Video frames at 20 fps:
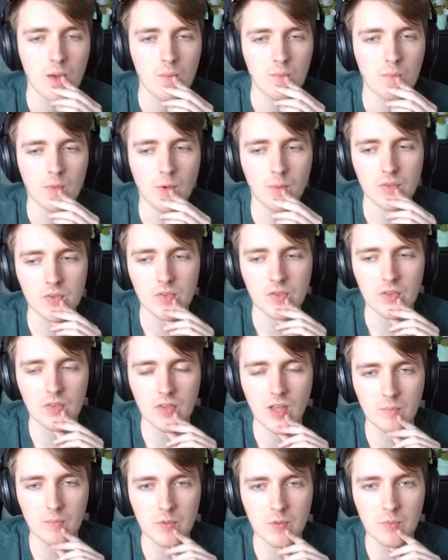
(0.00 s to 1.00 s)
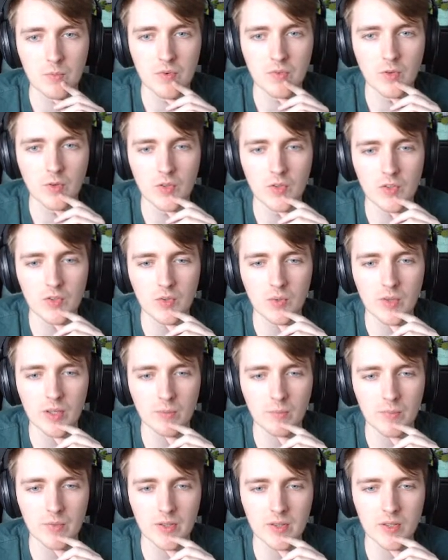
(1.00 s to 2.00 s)
Probably should have tapped it before the swing,
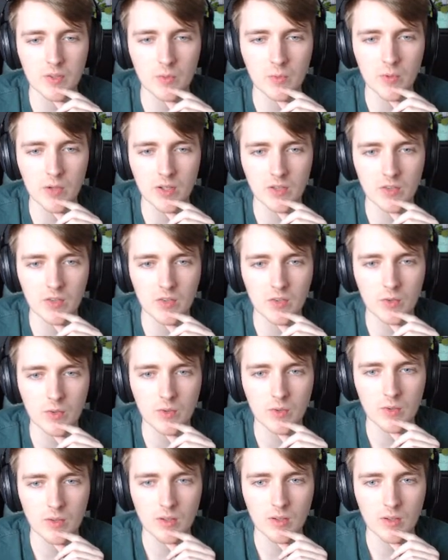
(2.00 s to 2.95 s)
but this works too.